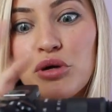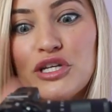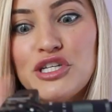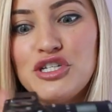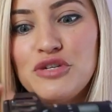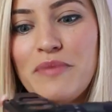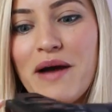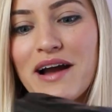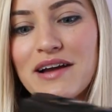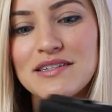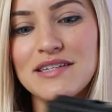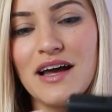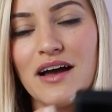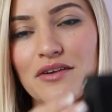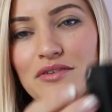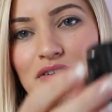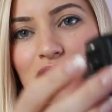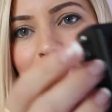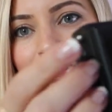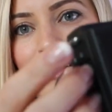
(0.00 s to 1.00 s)
Puts you back
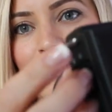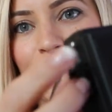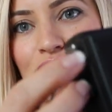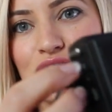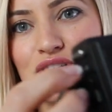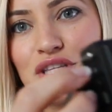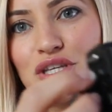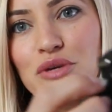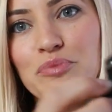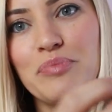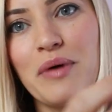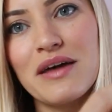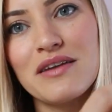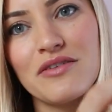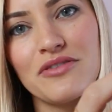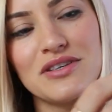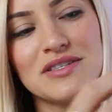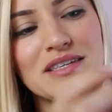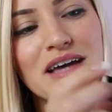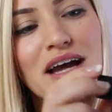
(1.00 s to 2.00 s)
down. There's a little
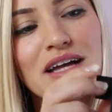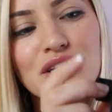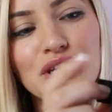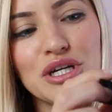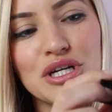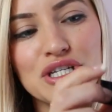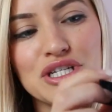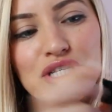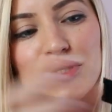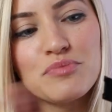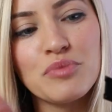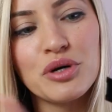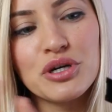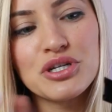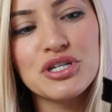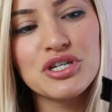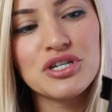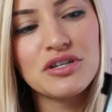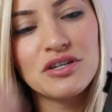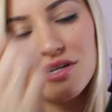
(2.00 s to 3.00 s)
button on the side you can just
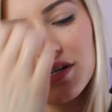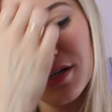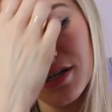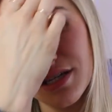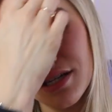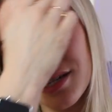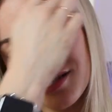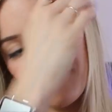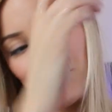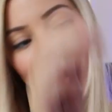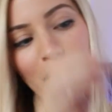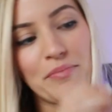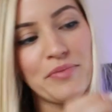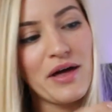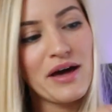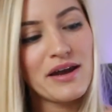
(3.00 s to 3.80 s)
push to pop